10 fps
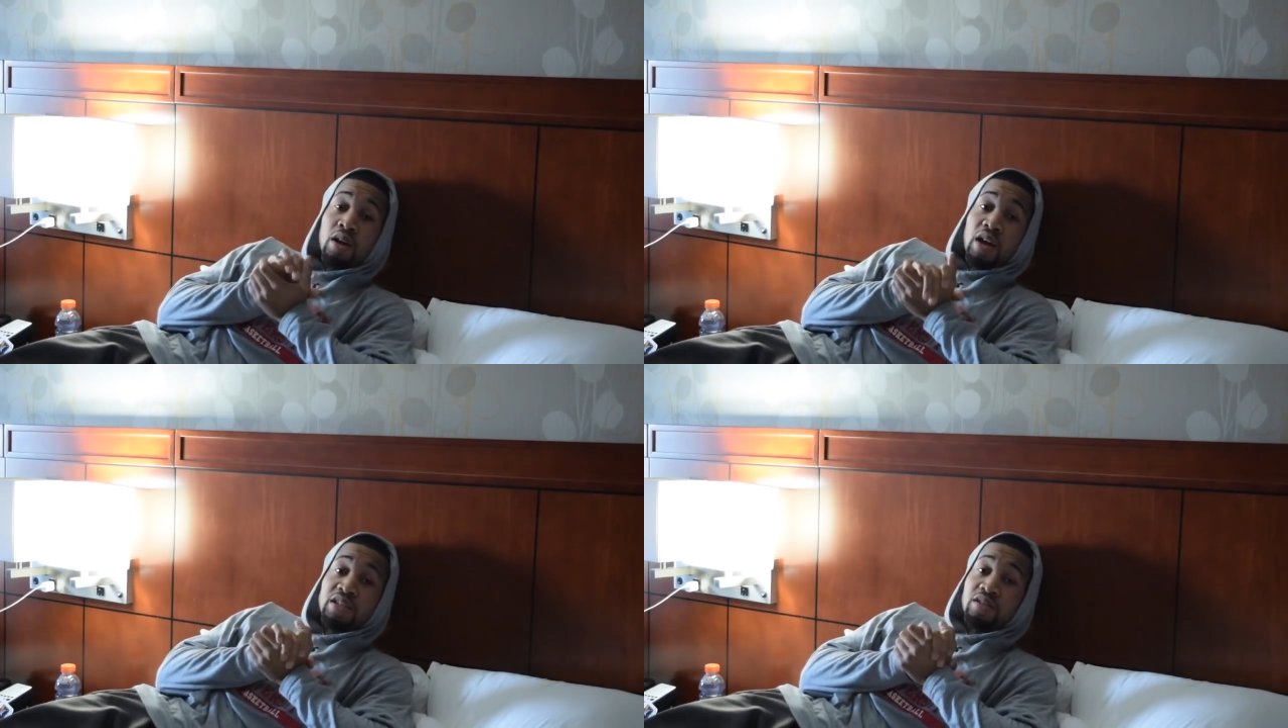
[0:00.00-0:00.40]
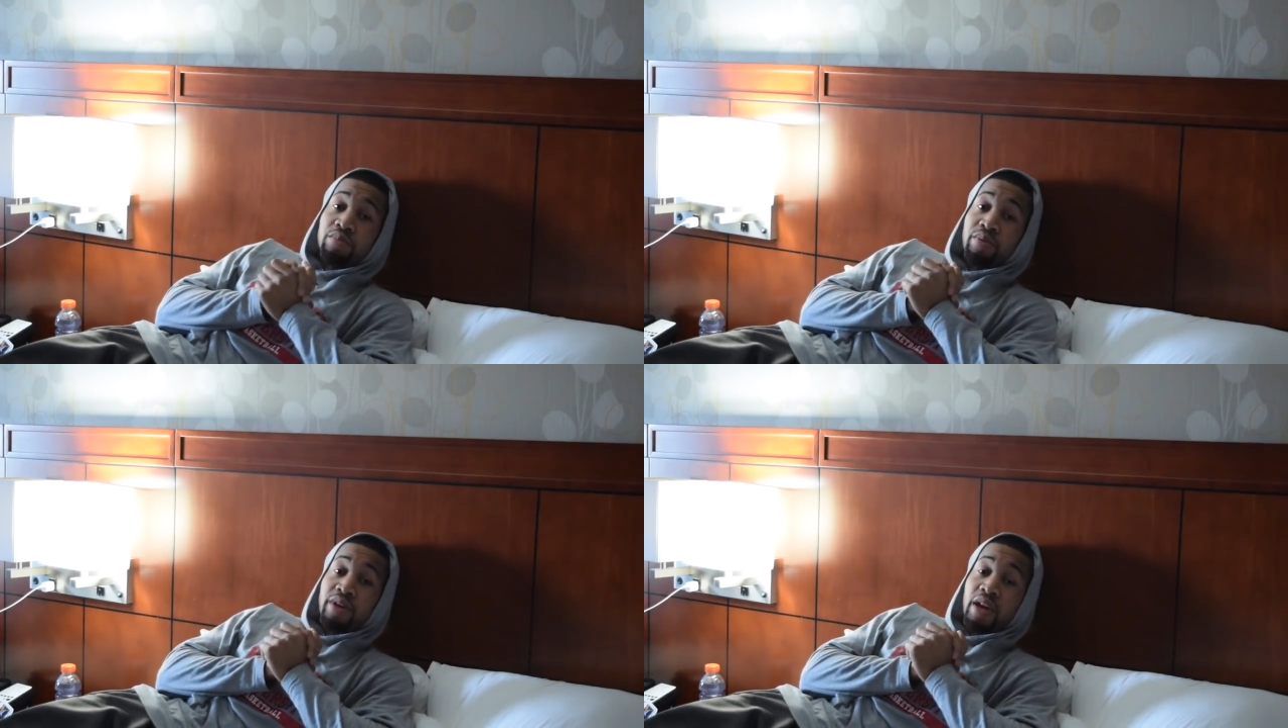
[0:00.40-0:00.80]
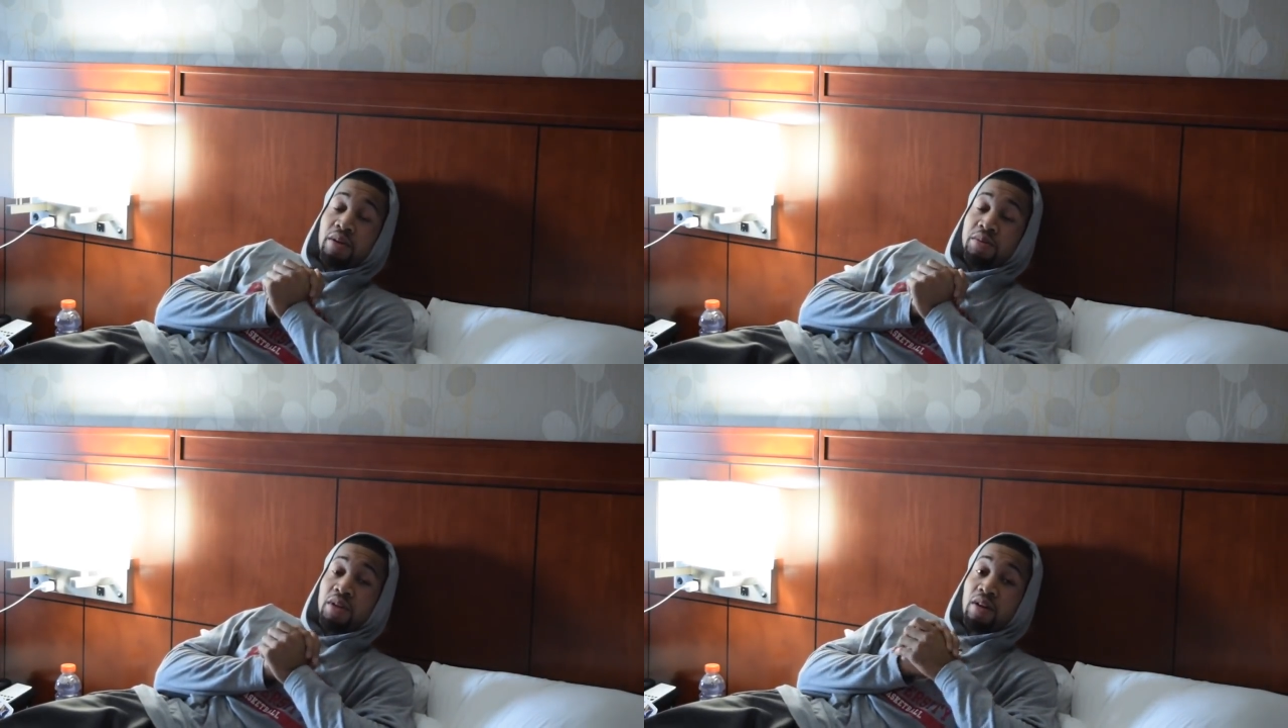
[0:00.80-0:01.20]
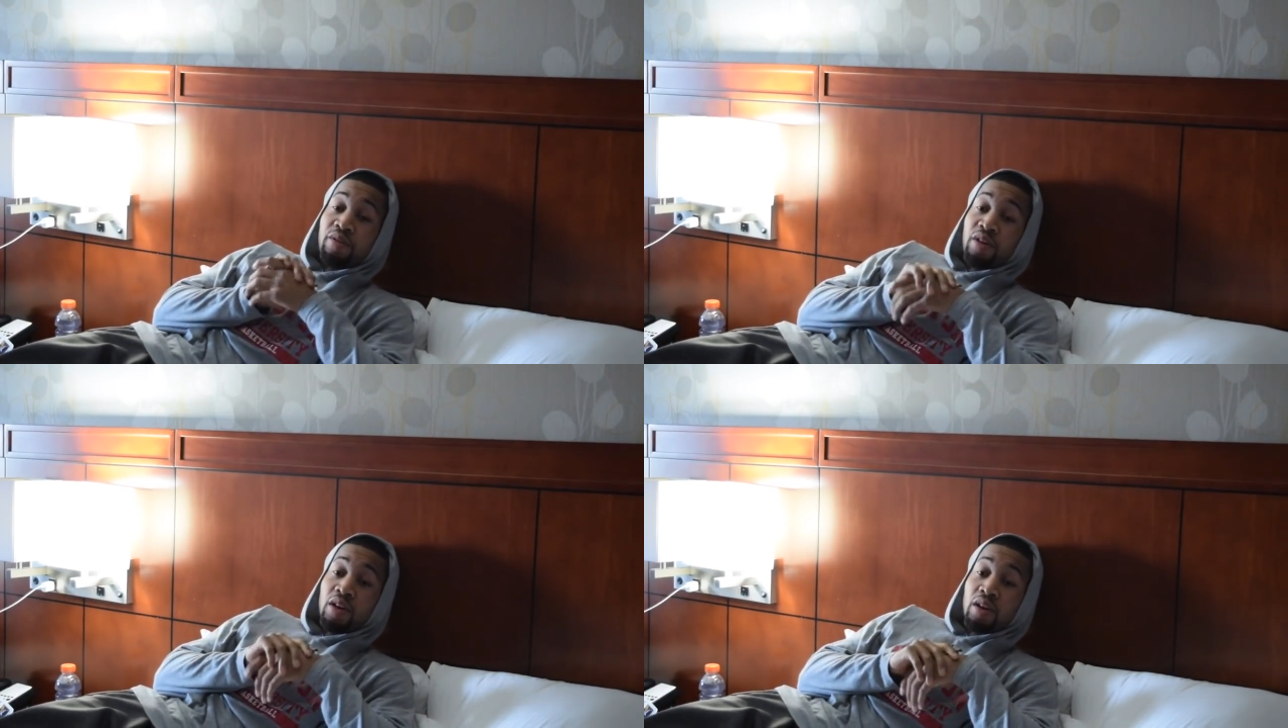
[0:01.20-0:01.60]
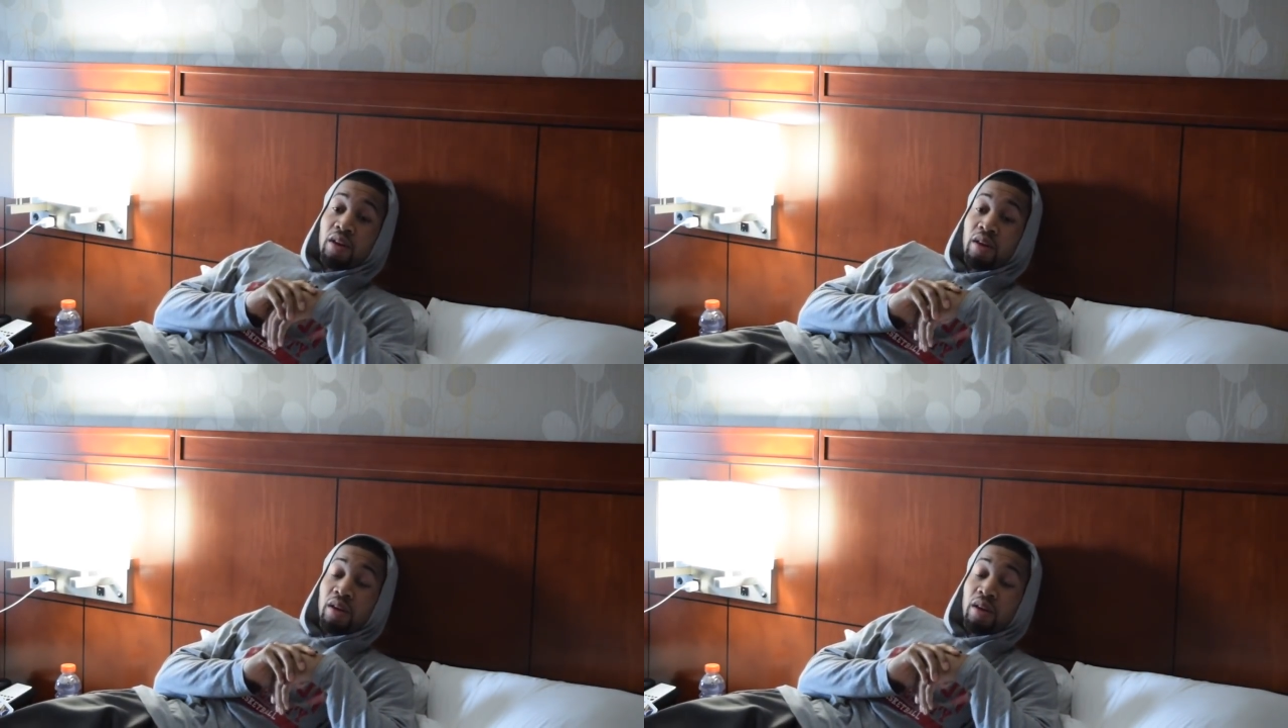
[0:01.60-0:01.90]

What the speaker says: Got some pregame stuff in.